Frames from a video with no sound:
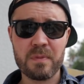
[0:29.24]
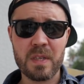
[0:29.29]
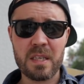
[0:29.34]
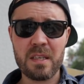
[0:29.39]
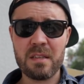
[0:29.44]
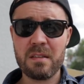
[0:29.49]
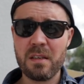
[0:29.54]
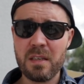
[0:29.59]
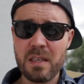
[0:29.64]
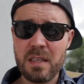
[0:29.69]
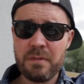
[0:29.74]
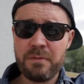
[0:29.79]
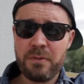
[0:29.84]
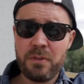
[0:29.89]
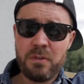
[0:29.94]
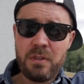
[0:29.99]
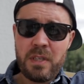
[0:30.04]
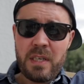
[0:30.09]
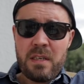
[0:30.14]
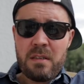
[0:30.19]
yeah, the last
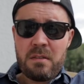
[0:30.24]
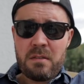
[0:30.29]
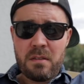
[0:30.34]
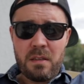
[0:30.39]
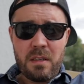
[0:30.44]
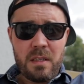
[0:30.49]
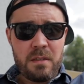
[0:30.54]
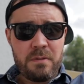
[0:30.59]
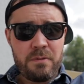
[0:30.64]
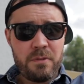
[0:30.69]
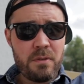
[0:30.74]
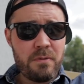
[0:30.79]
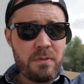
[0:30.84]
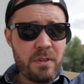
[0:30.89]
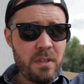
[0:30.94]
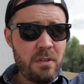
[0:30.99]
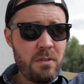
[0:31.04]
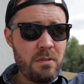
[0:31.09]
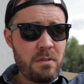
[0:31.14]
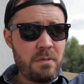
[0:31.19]
few days and the last few
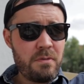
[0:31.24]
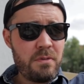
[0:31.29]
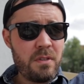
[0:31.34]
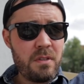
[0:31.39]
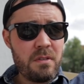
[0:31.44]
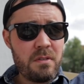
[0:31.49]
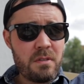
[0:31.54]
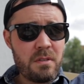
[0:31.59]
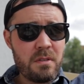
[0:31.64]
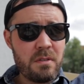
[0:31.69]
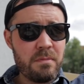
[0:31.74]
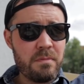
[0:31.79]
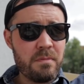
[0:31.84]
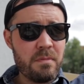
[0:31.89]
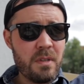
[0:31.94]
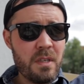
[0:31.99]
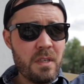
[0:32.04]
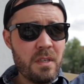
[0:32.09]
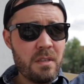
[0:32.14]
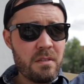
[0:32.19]
videos I've seen some
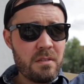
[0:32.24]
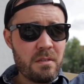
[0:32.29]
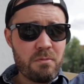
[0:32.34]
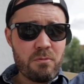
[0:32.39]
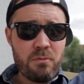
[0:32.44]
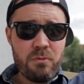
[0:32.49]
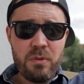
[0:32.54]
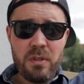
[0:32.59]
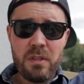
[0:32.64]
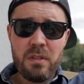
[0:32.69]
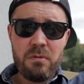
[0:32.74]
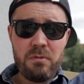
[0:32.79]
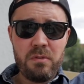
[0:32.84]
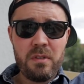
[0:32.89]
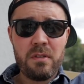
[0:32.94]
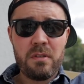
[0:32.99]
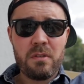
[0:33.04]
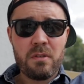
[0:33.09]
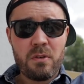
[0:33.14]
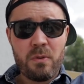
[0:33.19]
some really
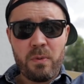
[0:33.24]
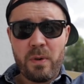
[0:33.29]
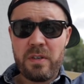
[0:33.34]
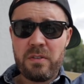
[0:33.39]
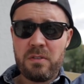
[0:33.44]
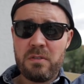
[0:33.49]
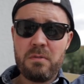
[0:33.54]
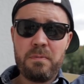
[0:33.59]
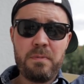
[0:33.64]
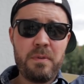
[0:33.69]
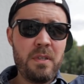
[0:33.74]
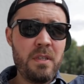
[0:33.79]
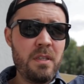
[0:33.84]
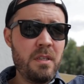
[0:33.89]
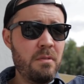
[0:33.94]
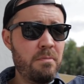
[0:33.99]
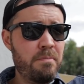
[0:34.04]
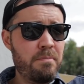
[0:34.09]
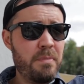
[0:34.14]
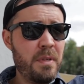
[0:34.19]
really good questions
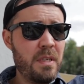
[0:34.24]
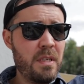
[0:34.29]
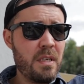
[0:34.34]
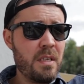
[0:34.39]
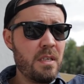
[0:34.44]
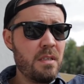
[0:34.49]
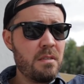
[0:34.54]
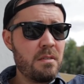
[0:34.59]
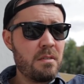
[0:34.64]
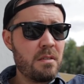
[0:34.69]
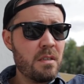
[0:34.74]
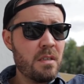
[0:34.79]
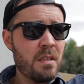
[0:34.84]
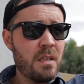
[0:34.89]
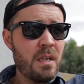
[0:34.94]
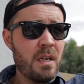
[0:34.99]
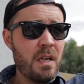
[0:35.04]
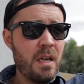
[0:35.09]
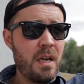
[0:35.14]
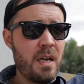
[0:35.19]
being being asked
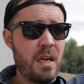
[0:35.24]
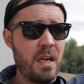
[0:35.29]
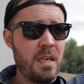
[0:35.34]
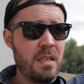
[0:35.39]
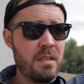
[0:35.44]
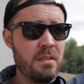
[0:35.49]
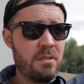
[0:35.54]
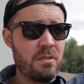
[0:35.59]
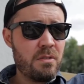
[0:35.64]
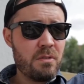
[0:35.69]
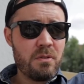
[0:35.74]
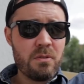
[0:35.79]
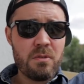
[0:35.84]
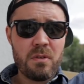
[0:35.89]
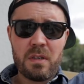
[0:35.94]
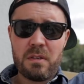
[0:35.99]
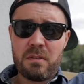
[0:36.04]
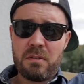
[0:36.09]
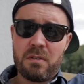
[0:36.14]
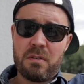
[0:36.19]
and
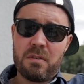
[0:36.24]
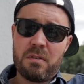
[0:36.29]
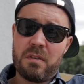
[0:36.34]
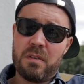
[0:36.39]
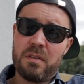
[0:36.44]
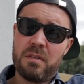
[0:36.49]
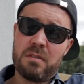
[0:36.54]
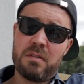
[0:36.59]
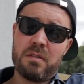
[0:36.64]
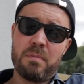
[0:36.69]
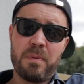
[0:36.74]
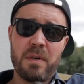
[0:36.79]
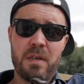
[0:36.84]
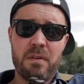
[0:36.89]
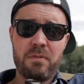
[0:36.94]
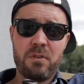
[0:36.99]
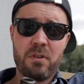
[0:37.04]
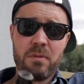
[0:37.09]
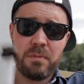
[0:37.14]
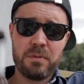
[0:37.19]
so I thought it's the
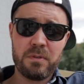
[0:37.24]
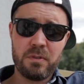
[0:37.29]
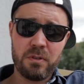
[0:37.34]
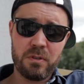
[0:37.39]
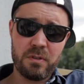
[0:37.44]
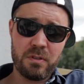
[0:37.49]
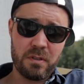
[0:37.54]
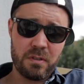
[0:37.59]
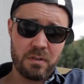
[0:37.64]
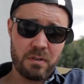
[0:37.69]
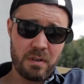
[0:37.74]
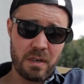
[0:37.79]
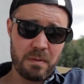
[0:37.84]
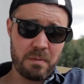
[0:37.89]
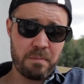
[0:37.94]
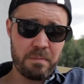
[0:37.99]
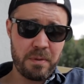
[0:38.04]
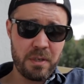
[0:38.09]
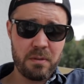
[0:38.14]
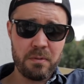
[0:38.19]
perfect opportunity to grab
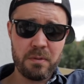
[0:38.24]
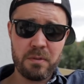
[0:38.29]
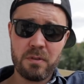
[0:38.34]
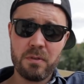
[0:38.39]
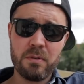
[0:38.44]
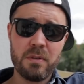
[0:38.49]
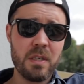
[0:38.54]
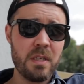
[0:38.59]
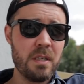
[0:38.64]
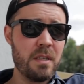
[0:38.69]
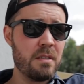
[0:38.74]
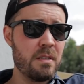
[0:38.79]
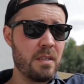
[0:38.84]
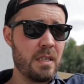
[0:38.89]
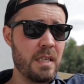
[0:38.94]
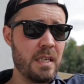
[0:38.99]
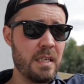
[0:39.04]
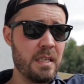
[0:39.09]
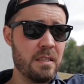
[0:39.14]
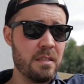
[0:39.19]
a beer with you guys
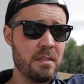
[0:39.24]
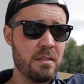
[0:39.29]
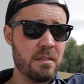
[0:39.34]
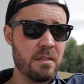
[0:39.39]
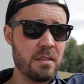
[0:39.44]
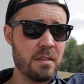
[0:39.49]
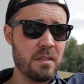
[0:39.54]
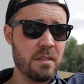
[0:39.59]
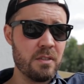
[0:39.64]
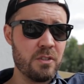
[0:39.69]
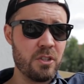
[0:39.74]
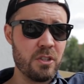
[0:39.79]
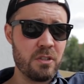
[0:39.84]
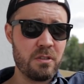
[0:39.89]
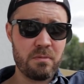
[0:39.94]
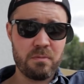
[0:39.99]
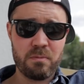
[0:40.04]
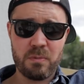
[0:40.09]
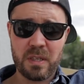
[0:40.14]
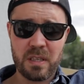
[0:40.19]
and
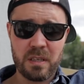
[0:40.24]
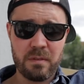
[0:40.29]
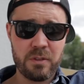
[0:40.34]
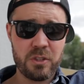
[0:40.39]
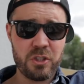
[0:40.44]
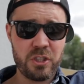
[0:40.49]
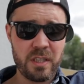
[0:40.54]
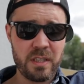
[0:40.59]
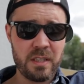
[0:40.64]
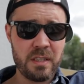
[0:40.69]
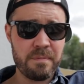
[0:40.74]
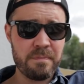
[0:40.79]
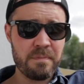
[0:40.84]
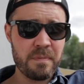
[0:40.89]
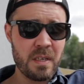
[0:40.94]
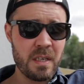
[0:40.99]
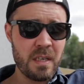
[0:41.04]
just we can have a chat.